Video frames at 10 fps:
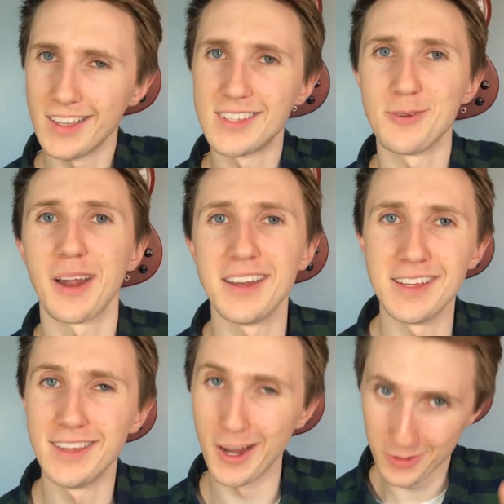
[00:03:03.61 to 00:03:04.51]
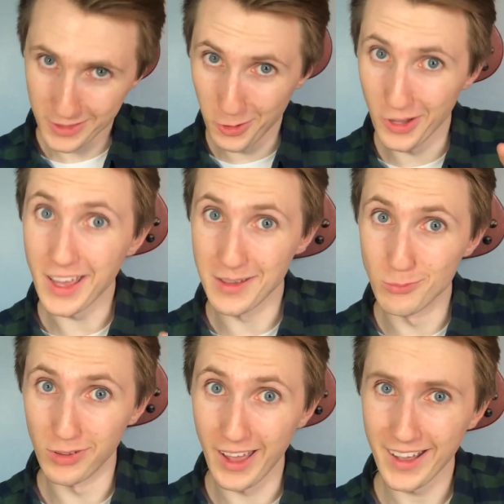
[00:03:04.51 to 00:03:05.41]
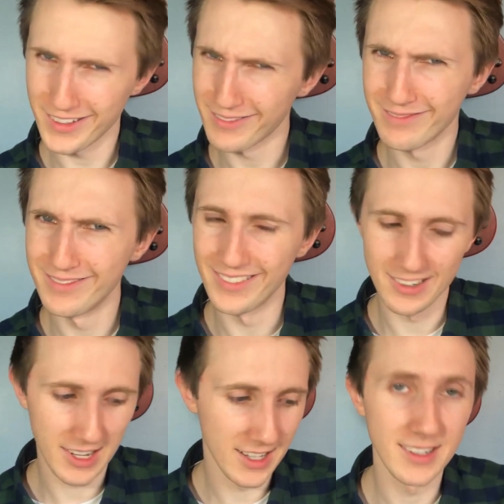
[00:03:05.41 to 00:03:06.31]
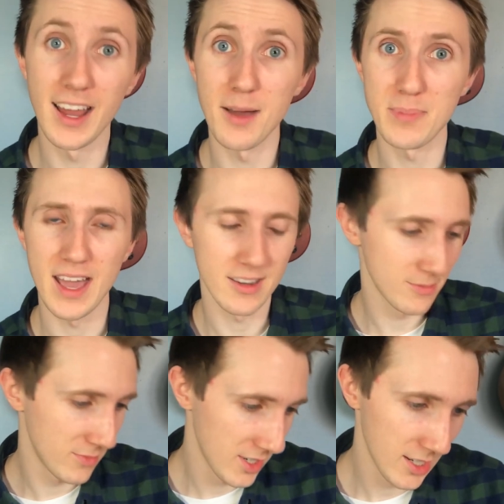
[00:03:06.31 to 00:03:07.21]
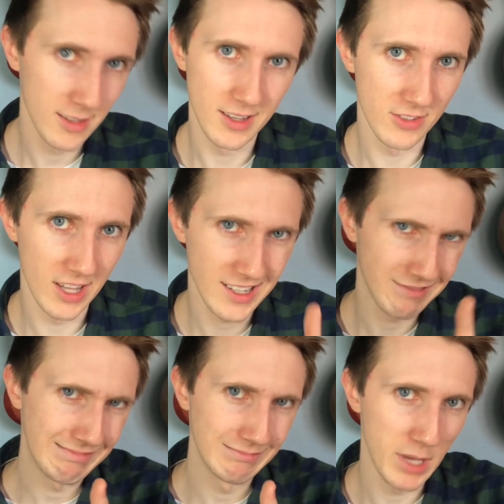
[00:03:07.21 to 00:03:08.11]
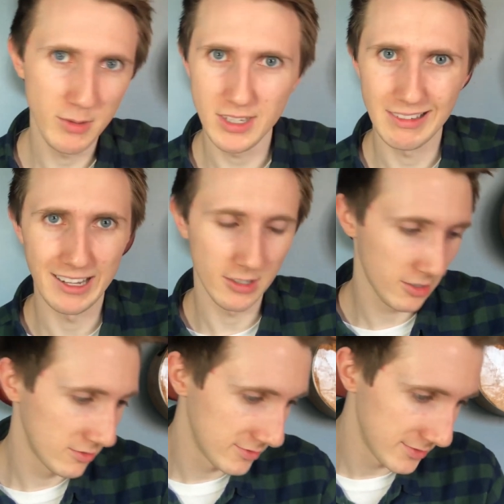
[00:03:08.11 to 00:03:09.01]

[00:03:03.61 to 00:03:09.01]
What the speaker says: See what I did there with the whole implant? Okay, not bad. Leave a like, maybe, I don't know.